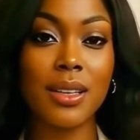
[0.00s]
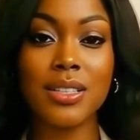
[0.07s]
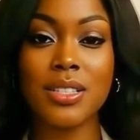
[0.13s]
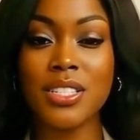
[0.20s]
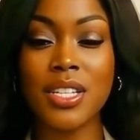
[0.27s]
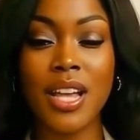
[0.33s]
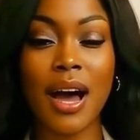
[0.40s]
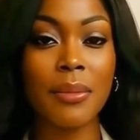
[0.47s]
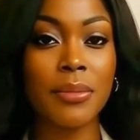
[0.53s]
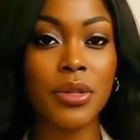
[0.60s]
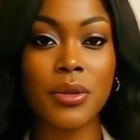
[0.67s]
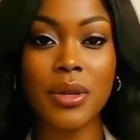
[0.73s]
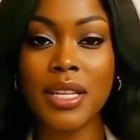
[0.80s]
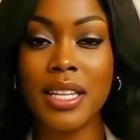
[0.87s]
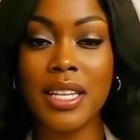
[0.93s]
Stop
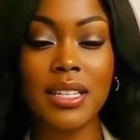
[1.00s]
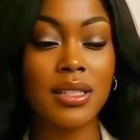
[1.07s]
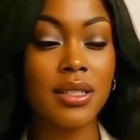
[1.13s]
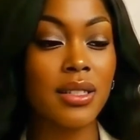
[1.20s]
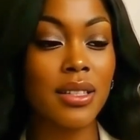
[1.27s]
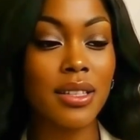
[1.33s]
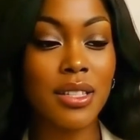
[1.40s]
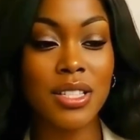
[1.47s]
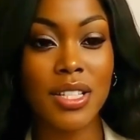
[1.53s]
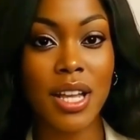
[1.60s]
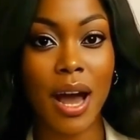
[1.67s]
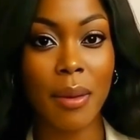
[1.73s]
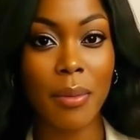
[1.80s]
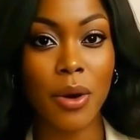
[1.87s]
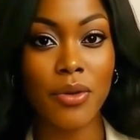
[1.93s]
doing this.
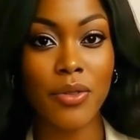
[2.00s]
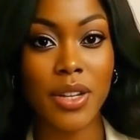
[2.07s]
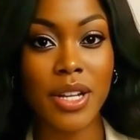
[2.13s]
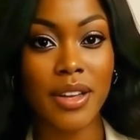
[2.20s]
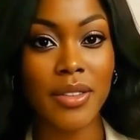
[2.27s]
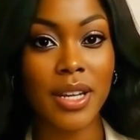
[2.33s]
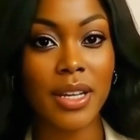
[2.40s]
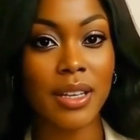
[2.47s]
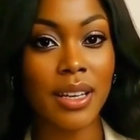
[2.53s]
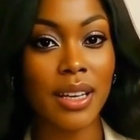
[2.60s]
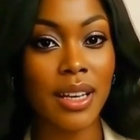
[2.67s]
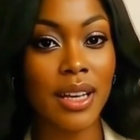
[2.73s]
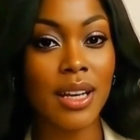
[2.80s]
Stop overgiving.